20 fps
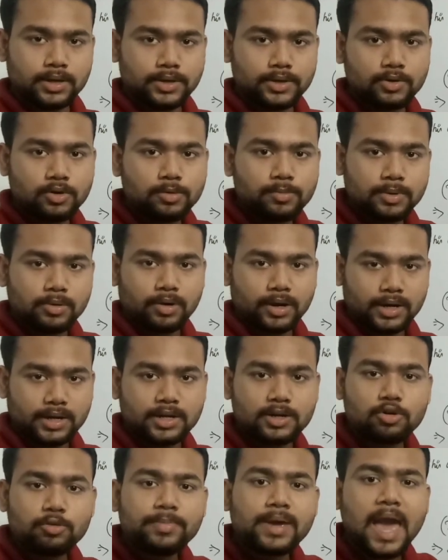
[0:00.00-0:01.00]
it will be
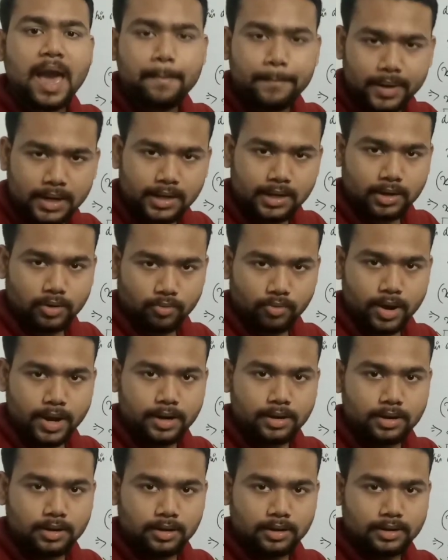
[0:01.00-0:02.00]
what? It will be happening,
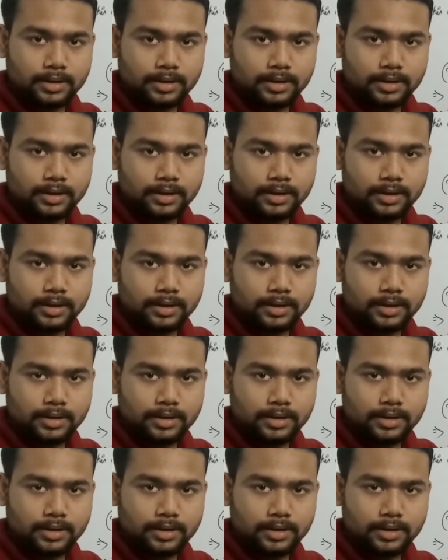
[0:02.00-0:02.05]
right?